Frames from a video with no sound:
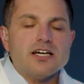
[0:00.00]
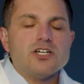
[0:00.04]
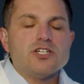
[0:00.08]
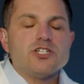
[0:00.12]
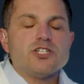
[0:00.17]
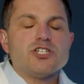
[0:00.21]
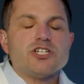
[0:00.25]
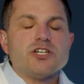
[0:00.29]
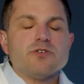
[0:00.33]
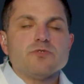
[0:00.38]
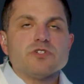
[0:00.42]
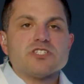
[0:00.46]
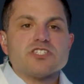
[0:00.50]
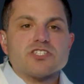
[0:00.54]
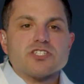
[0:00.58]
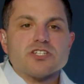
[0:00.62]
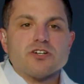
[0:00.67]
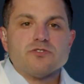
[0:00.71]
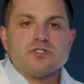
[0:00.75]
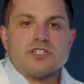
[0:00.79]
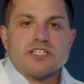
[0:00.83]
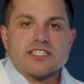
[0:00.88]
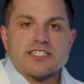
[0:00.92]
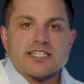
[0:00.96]
She was
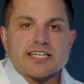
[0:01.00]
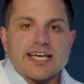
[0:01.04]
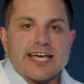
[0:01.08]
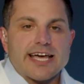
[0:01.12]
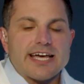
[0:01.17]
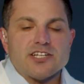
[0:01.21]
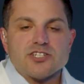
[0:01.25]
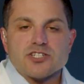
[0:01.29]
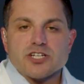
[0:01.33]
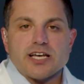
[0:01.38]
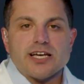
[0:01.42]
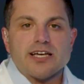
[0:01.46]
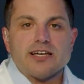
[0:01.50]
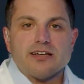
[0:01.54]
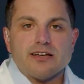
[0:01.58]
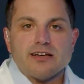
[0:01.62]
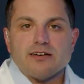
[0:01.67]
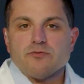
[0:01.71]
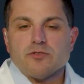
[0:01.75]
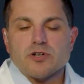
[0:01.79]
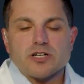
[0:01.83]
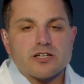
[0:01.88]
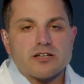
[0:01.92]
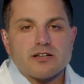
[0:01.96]
so disengaged. It
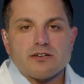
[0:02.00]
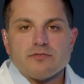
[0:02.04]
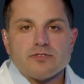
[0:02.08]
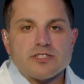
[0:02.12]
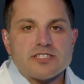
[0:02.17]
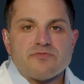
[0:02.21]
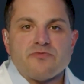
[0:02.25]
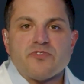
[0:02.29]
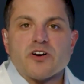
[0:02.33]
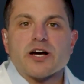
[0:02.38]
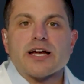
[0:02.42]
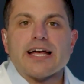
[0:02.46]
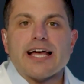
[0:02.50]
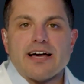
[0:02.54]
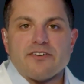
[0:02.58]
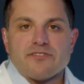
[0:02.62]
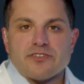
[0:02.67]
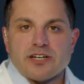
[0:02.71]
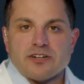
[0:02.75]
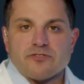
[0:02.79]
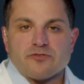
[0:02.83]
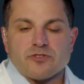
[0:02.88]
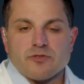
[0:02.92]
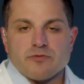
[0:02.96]
was very
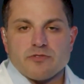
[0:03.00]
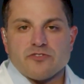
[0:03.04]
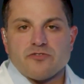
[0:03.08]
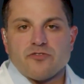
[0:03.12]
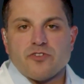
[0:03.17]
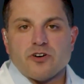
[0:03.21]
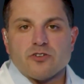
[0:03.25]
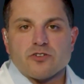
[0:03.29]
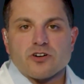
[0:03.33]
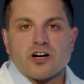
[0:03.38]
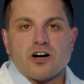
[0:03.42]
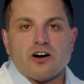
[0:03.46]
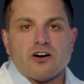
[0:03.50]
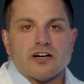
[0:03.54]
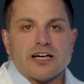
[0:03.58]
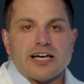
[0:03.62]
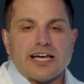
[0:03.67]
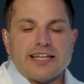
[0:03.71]
evident from the phone call,